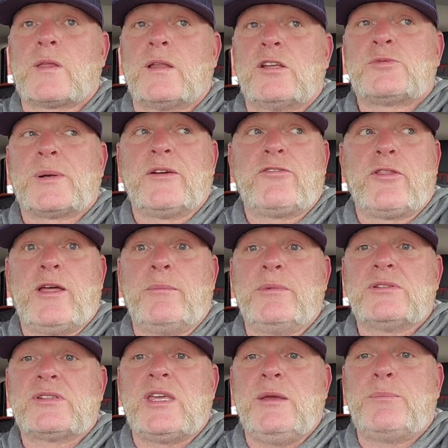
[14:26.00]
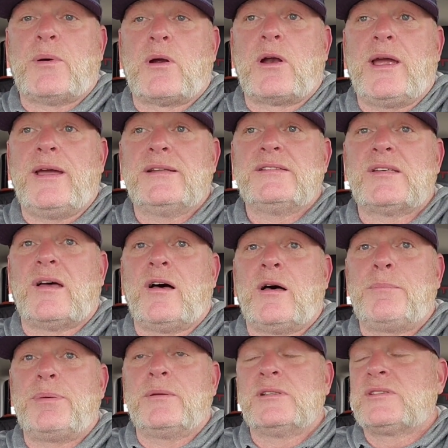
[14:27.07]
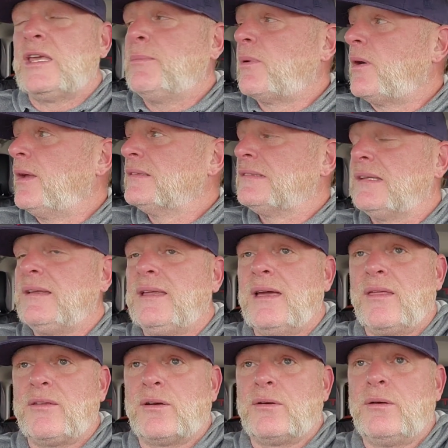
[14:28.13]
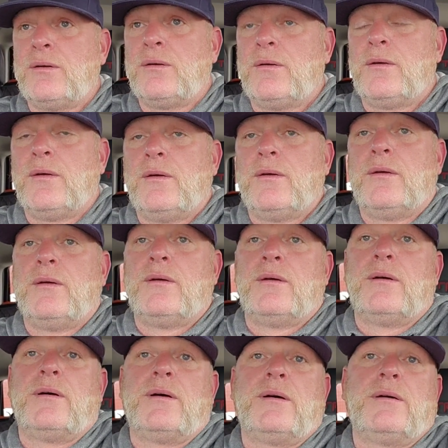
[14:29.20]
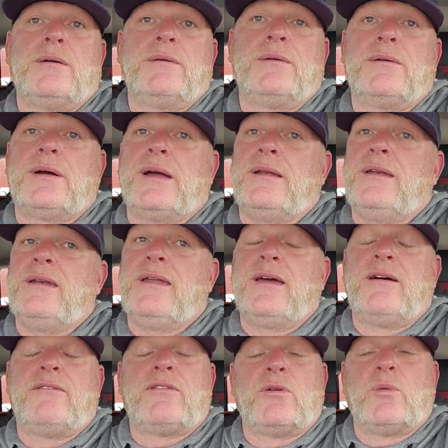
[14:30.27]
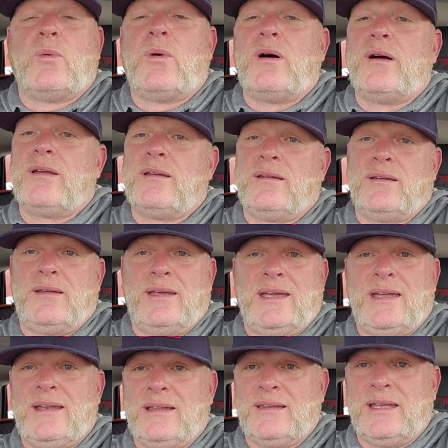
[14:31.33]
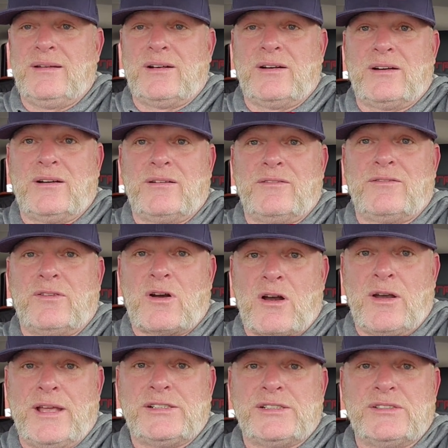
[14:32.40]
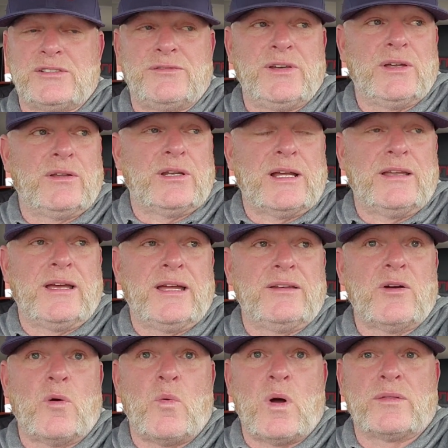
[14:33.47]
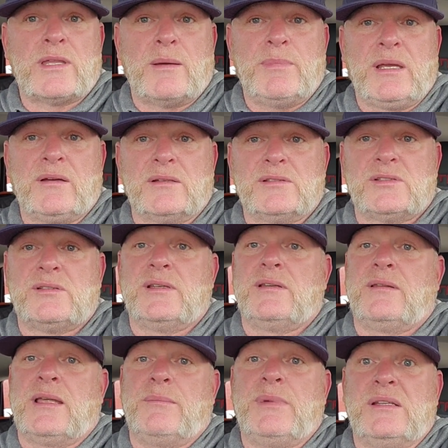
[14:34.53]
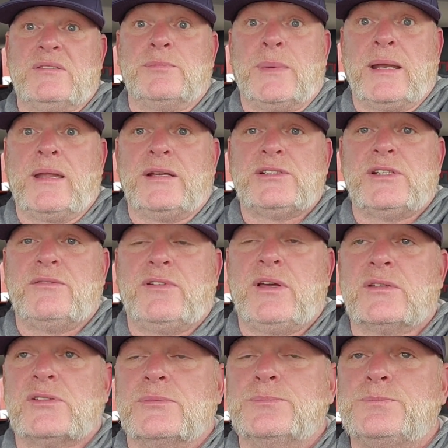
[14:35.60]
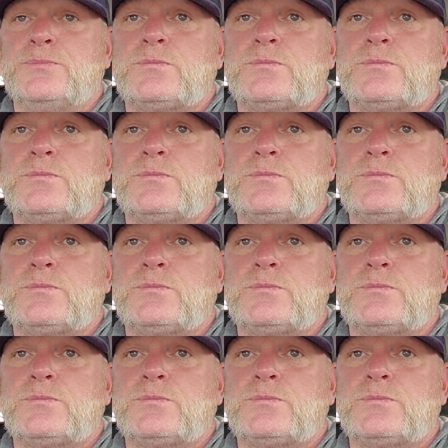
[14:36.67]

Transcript: Let's pray for them. Let's keep our heads up. Let's keep our heads together. I never want any leader for our nations to fail, and I don't want that, because that means my nation fails.